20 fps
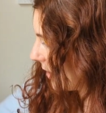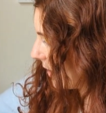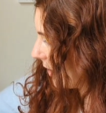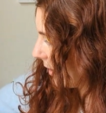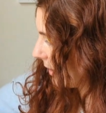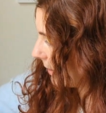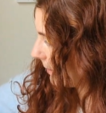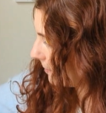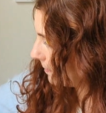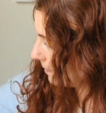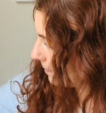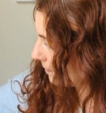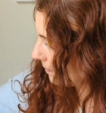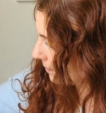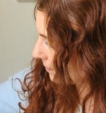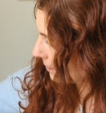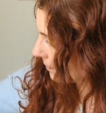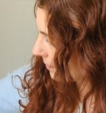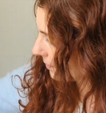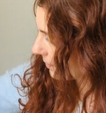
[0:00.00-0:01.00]
Um,
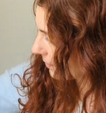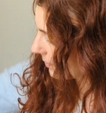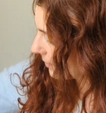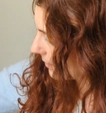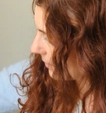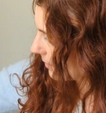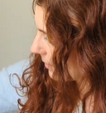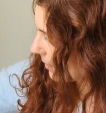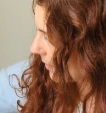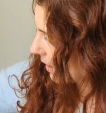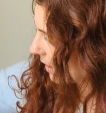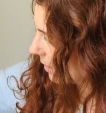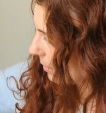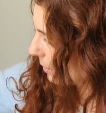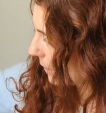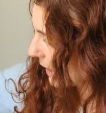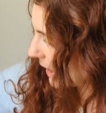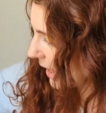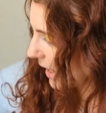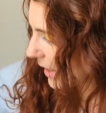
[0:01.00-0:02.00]

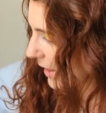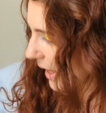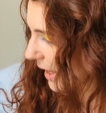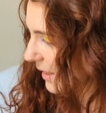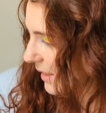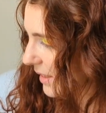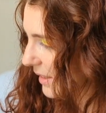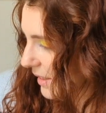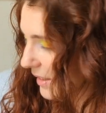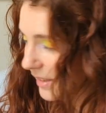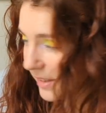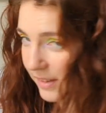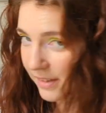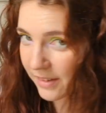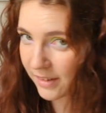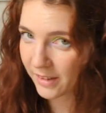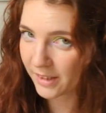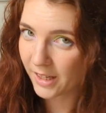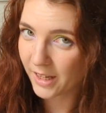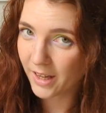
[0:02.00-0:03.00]
but yeah, that's
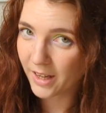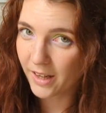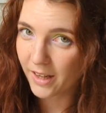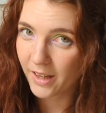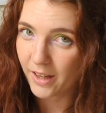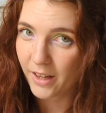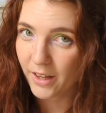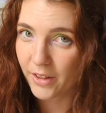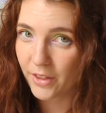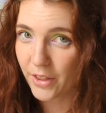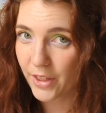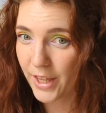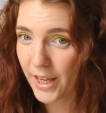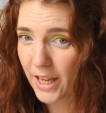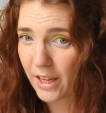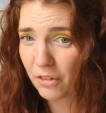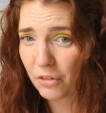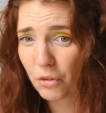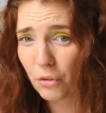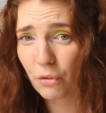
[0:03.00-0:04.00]
the
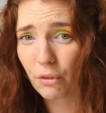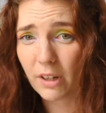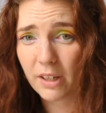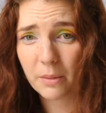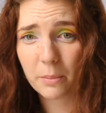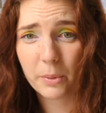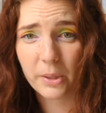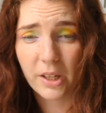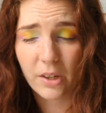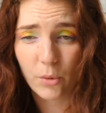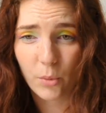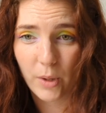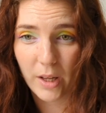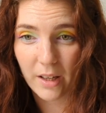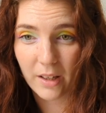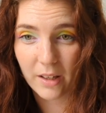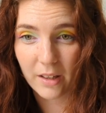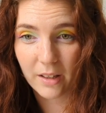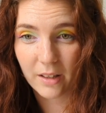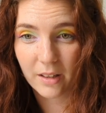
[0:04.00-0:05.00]
incredibly
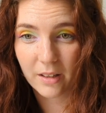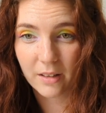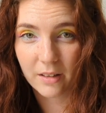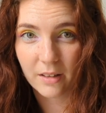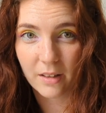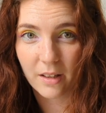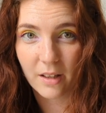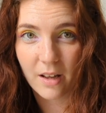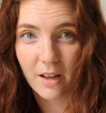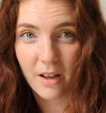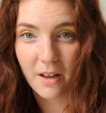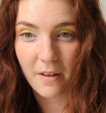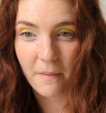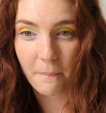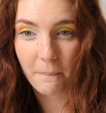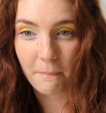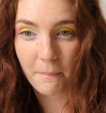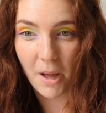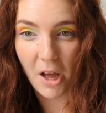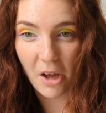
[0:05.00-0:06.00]
quick
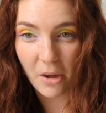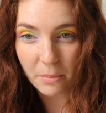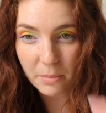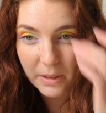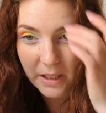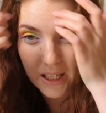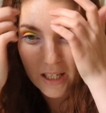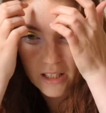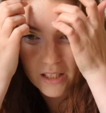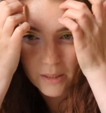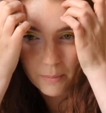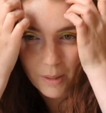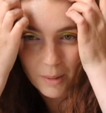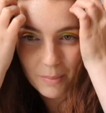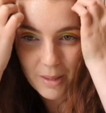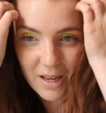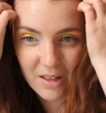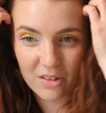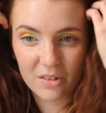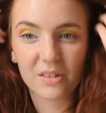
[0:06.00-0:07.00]
um, update to my
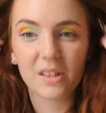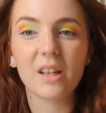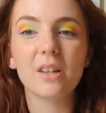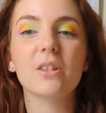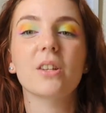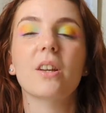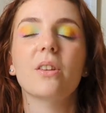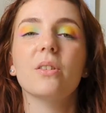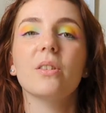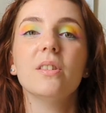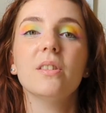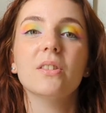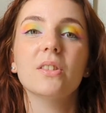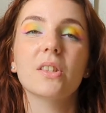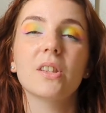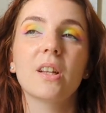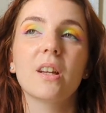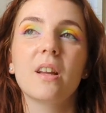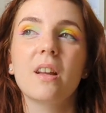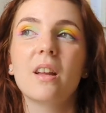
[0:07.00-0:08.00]
Pan those eyeshadows.